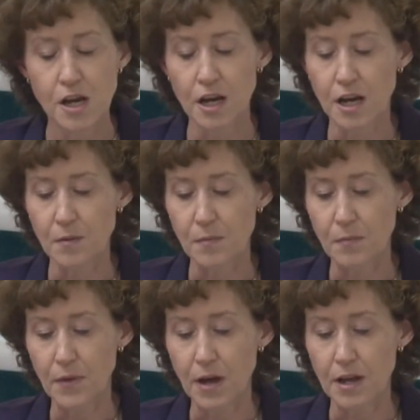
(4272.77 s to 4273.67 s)

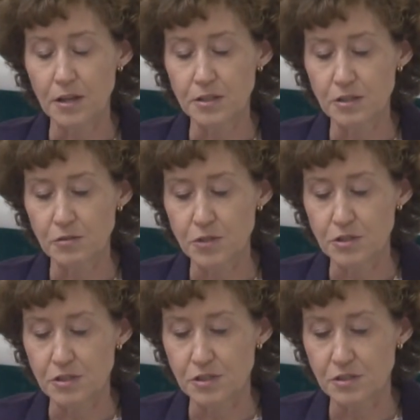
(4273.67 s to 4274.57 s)
I also would
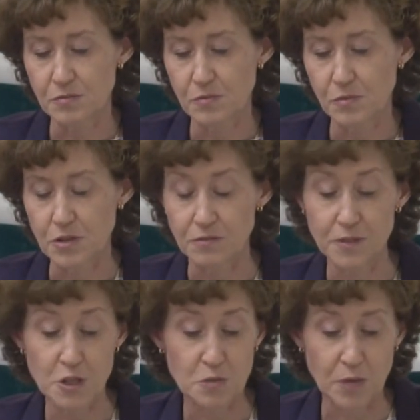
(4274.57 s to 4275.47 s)
just want to
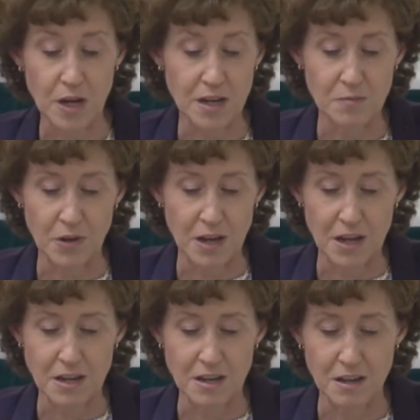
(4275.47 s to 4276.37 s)
finish
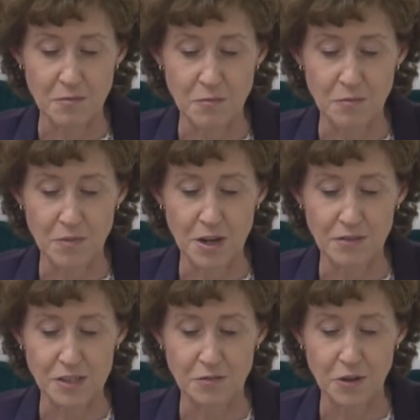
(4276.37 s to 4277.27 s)
by many
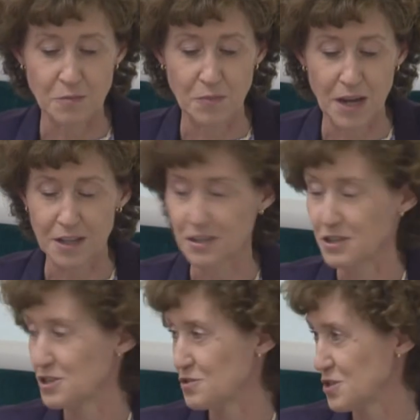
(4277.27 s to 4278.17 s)
of us have gone back in
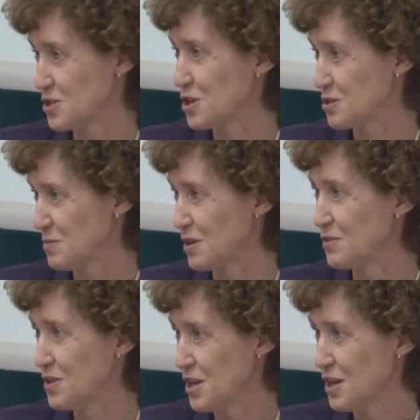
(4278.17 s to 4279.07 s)
history and talked
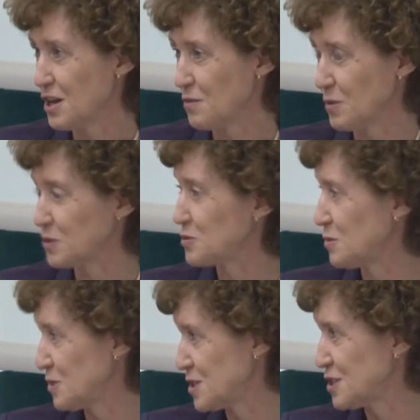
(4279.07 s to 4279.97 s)
about how public
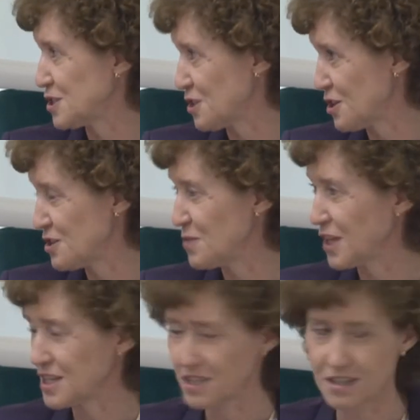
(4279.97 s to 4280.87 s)
diplomacy started. We
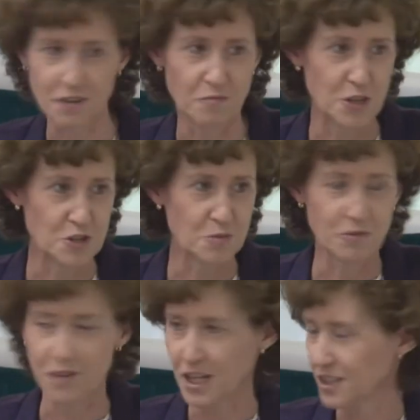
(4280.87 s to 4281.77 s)
like to think of Benjamin
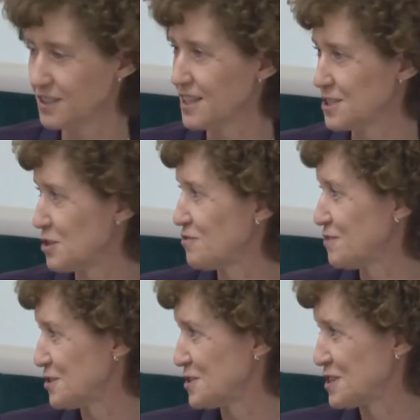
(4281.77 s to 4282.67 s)
Franklin as our
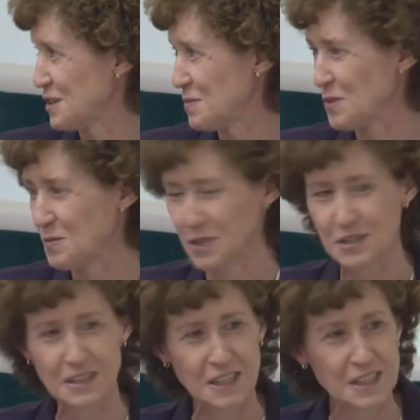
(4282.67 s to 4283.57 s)
first public